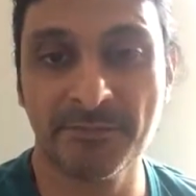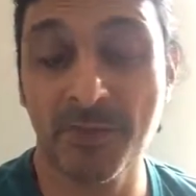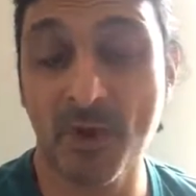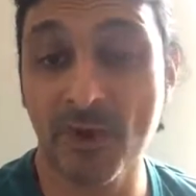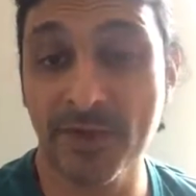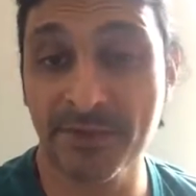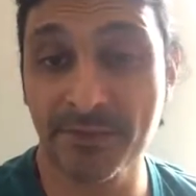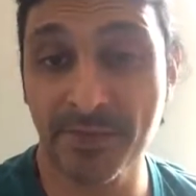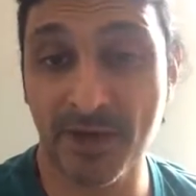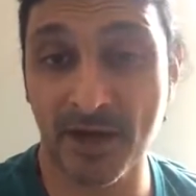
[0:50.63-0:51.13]

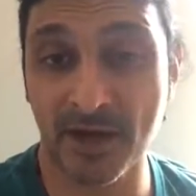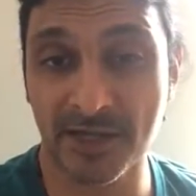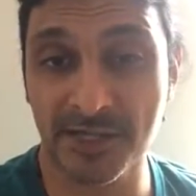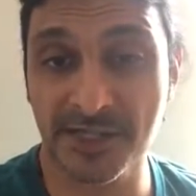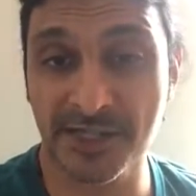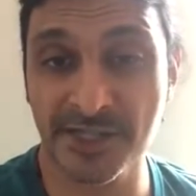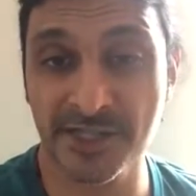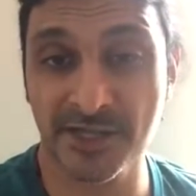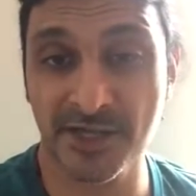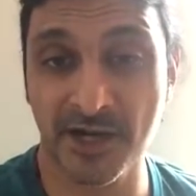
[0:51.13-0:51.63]
body
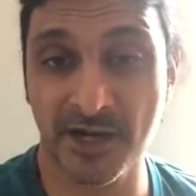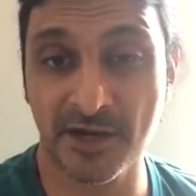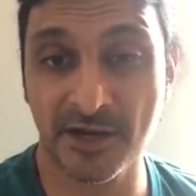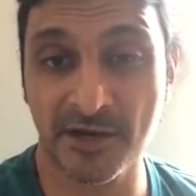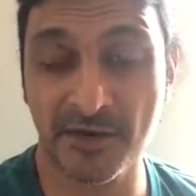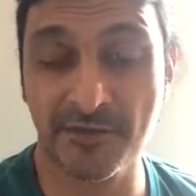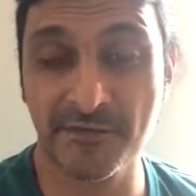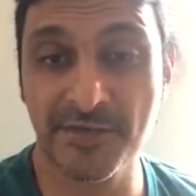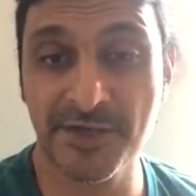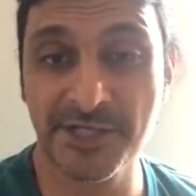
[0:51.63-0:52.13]
parts
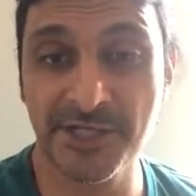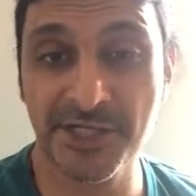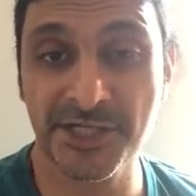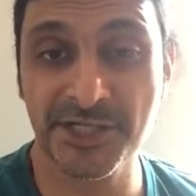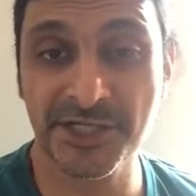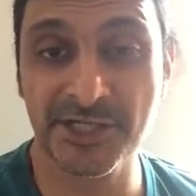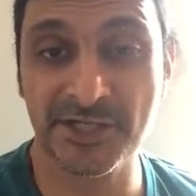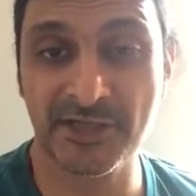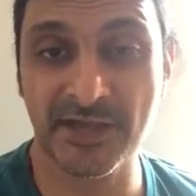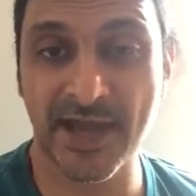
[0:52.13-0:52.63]
which
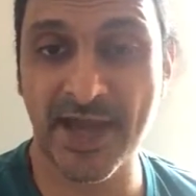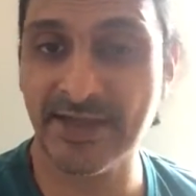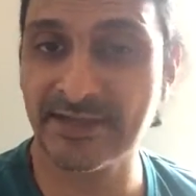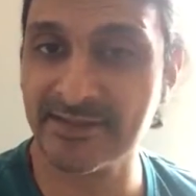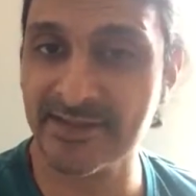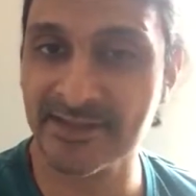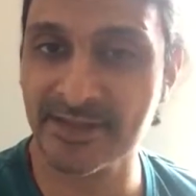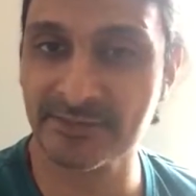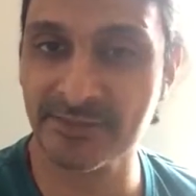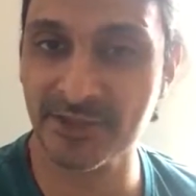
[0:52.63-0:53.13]
is
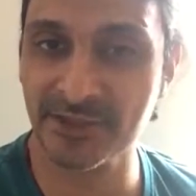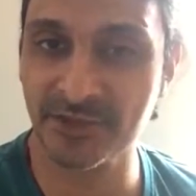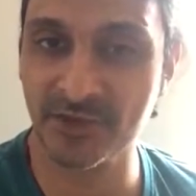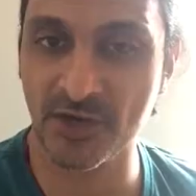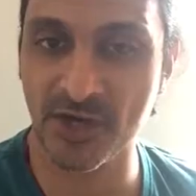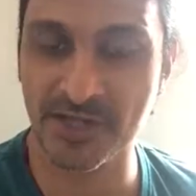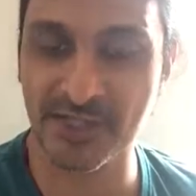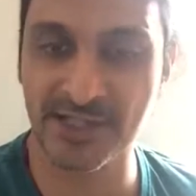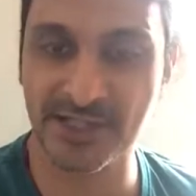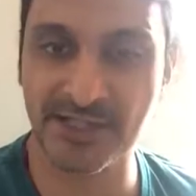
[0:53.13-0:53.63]
accessible
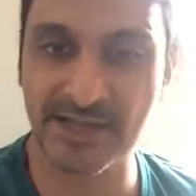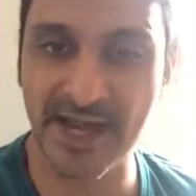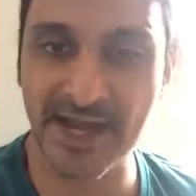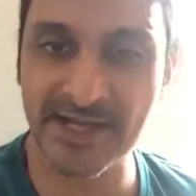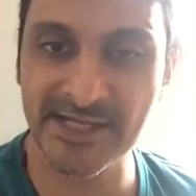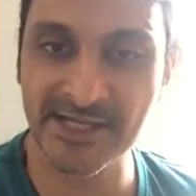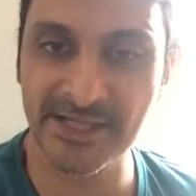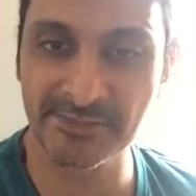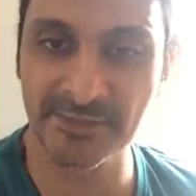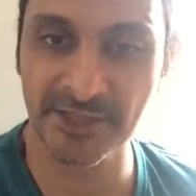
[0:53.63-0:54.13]
to us,
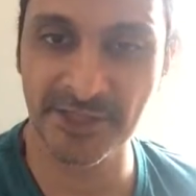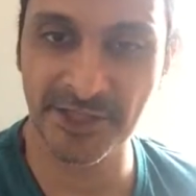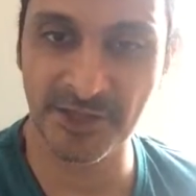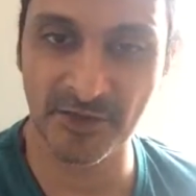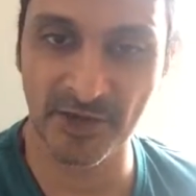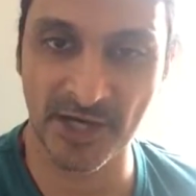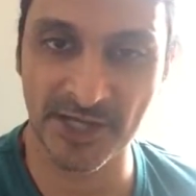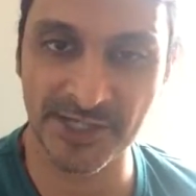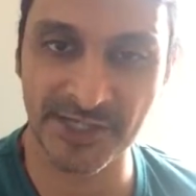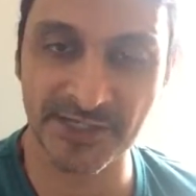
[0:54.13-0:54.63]
tangible
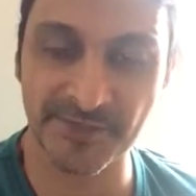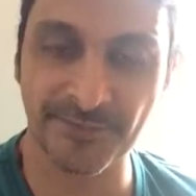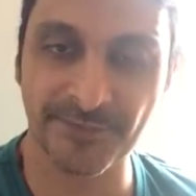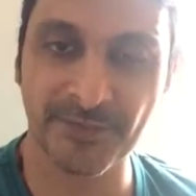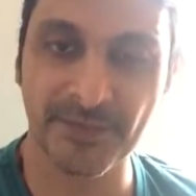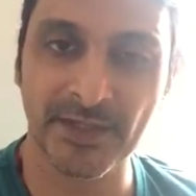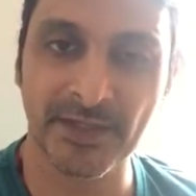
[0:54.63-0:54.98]
to us.